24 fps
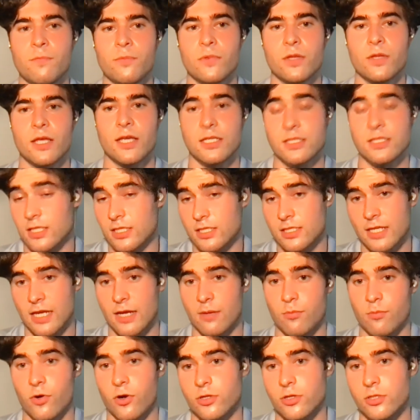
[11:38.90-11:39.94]
is the
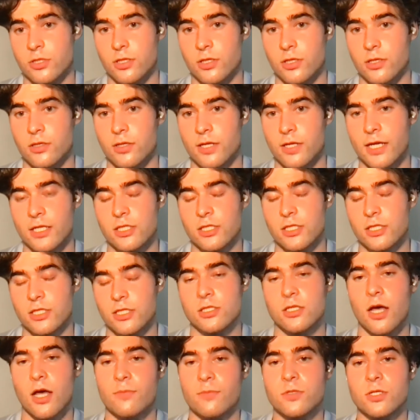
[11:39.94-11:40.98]
same person. It's
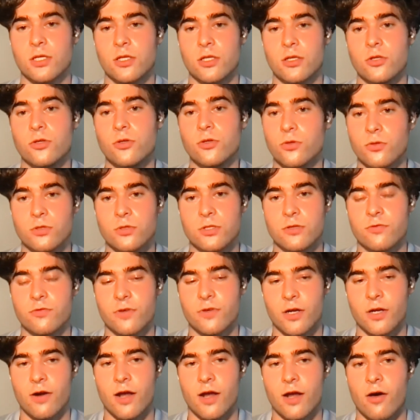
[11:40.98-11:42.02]
up to you to
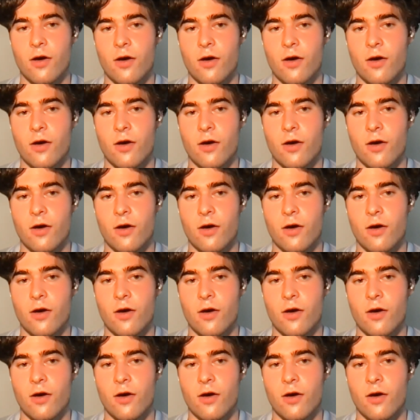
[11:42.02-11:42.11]
figure out